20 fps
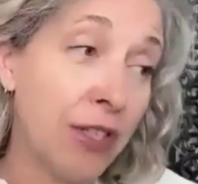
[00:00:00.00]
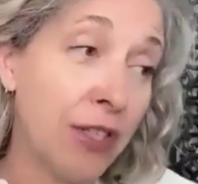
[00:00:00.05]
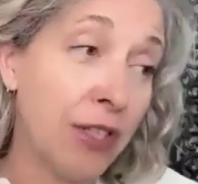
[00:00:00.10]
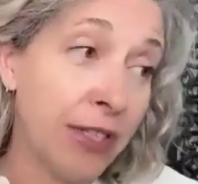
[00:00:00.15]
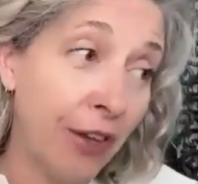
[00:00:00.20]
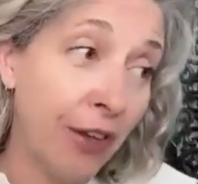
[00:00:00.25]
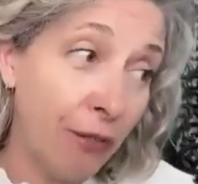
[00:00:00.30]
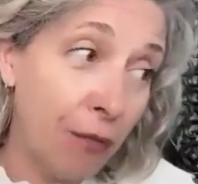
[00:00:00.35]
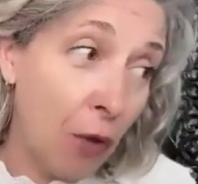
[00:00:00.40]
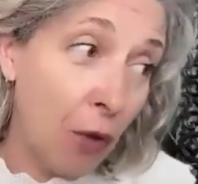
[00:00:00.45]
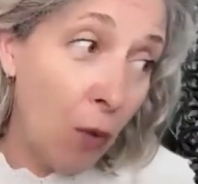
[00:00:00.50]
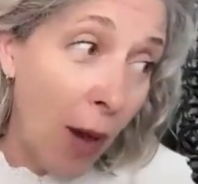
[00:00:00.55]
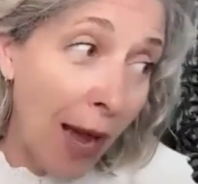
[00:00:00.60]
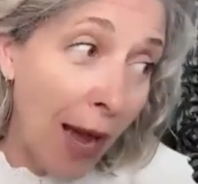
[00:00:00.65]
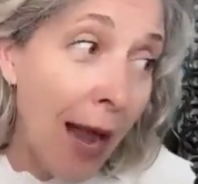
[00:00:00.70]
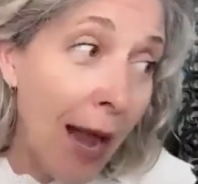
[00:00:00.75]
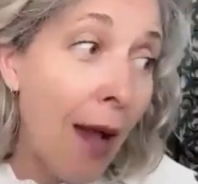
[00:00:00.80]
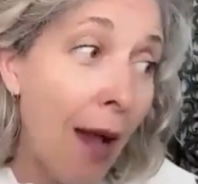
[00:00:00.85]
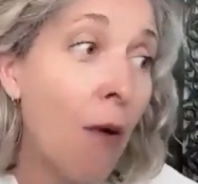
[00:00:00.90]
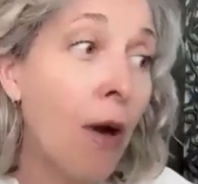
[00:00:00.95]
Just give me
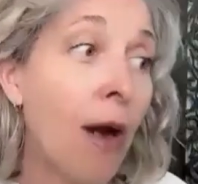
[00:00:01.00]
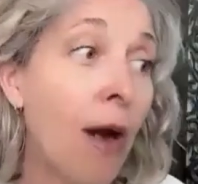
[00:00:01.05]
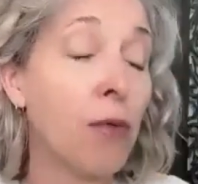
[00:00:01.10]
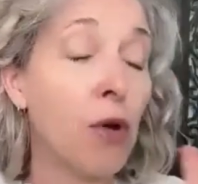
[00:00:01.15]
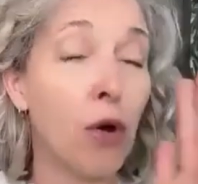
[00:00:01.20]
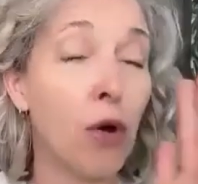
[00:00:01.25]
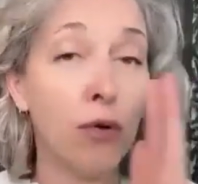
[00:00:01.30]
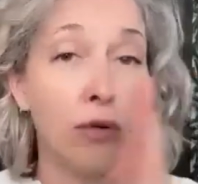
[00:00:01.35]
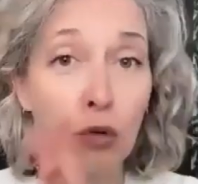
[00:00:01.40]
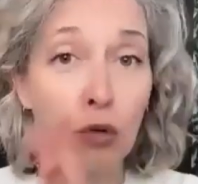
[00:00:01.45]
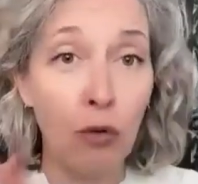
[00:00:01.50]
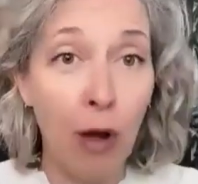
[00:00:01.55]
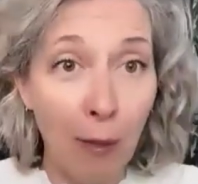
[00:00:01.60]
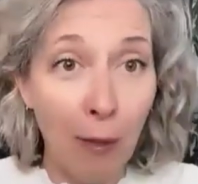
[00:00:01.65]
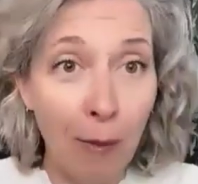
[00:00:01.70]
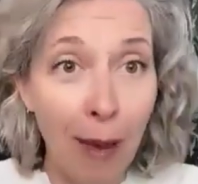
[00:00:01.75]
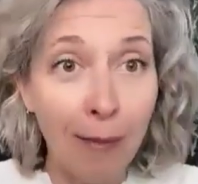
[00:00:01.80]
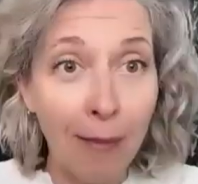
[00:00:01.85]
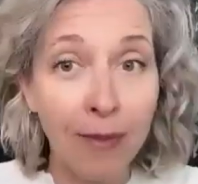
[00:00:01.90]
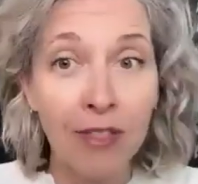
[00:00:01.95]
1 hour. I'm going to
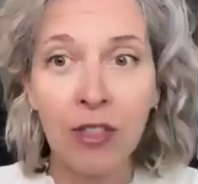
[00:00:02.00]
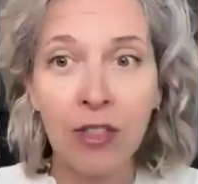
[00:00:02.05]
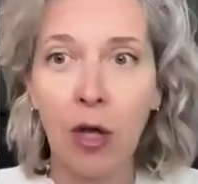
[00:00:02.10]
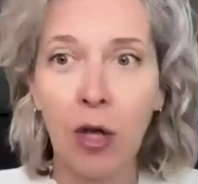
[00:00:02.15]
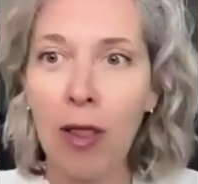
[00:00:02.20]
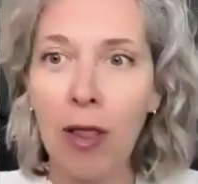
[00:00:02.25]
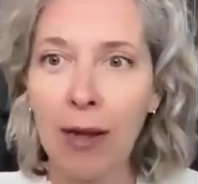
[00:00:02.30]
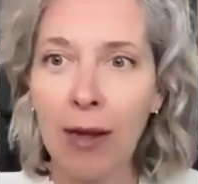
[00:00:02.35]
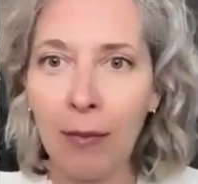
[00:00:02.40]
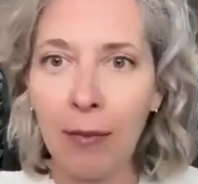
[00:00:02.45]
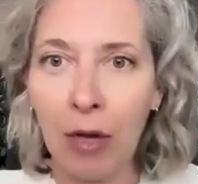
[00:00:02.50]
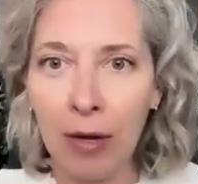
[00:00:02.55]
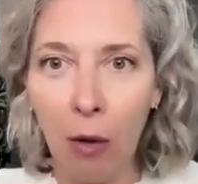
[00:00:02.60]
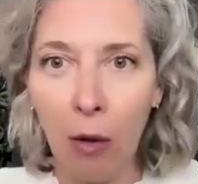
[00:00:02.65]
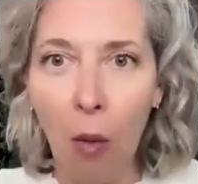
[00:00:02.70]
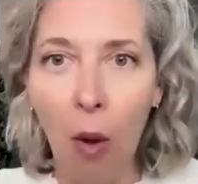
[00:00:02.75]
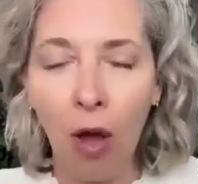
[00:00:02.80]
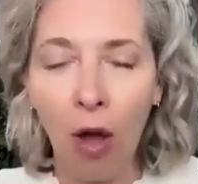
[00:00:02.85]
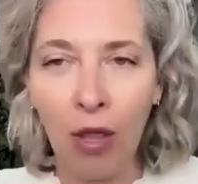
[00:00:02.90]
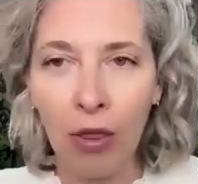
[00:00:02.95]
wrap up this call and I'm
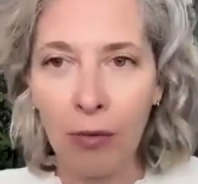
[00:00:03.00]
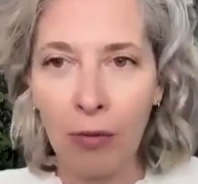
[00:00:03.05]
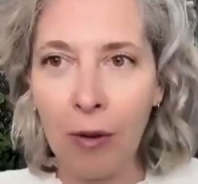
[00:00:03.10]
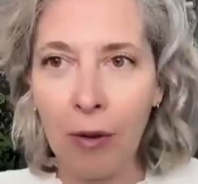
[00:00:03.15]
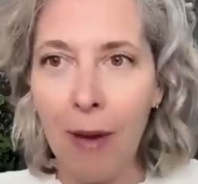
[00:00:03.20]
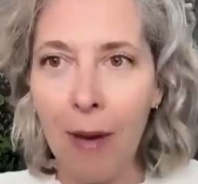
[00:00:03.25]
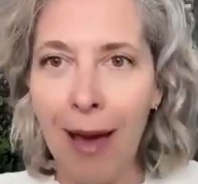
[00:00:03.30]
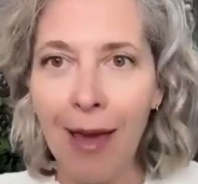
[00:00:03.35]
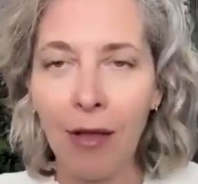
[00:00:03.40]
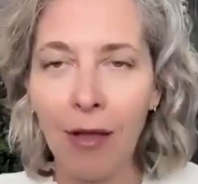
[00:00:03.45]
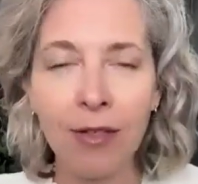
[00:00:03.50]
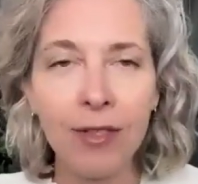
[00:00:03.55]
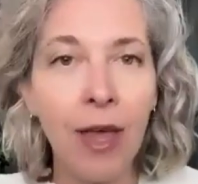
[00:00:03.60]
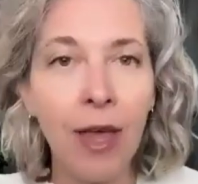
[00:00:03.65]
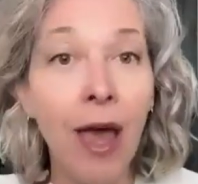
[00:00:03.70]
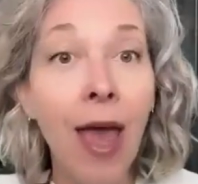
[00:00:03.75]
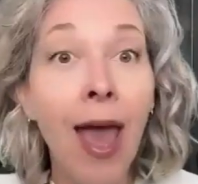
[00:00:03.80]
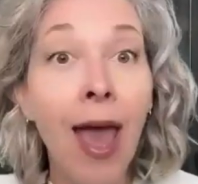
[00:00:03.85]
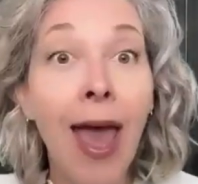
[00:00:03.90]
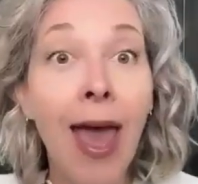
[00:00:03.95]
going to walk 3 miles.
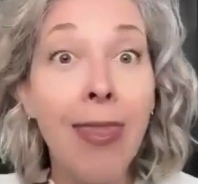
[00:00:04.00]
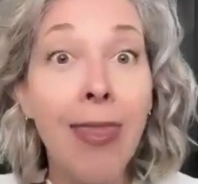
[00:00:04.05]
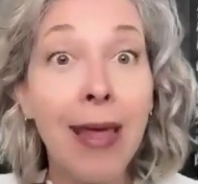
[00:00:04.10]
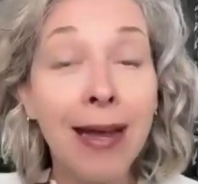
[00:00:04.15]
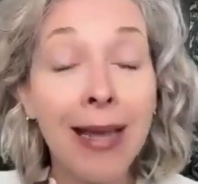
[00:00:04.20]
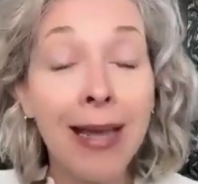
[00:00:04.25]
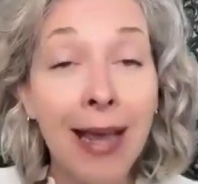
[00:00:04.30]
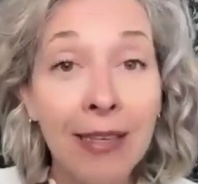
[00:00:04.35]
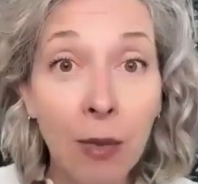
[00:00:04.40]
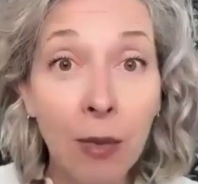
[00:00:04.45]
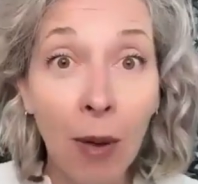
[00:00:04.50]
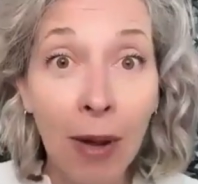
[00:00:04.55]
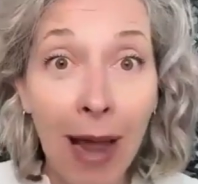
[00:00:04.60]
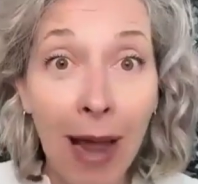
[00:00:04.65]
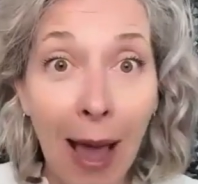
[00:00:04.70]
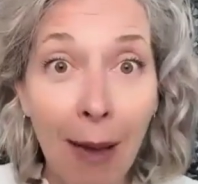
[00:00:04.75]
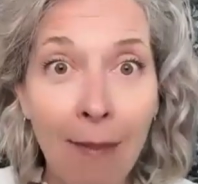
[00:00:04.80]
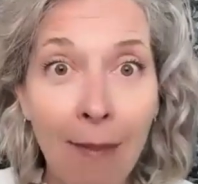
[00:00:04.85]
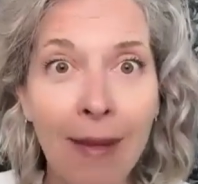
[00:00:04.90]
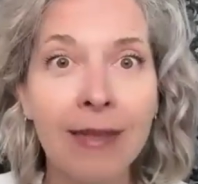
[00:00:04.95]
And then guess what
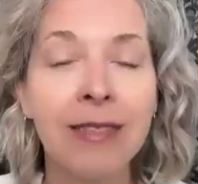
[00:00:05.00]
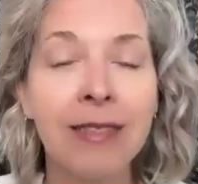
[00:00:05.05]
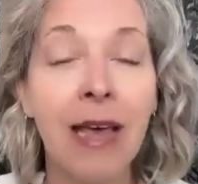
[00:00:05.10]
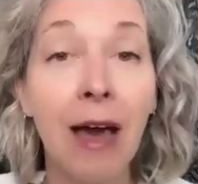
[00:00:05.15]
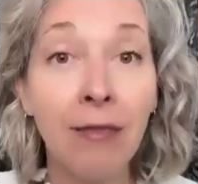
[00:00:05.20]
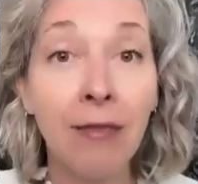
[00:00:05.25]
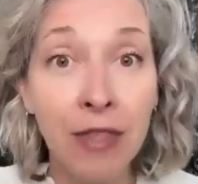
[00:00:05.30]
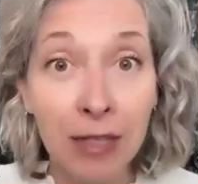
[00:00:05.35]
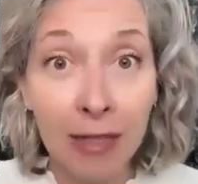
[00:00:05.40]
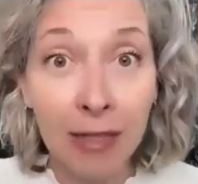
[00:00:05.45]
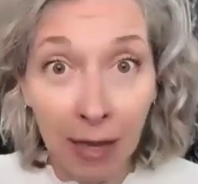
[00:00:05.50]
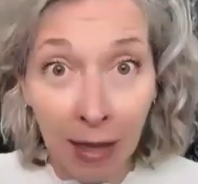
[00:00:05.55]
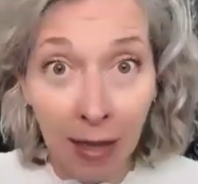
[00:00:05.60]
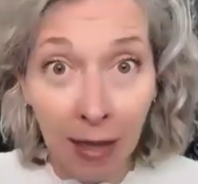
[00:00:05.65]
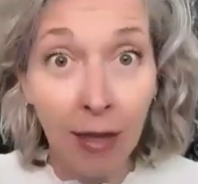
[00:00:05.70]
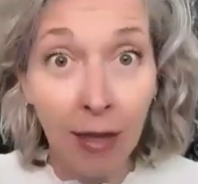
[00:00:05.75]
happens? After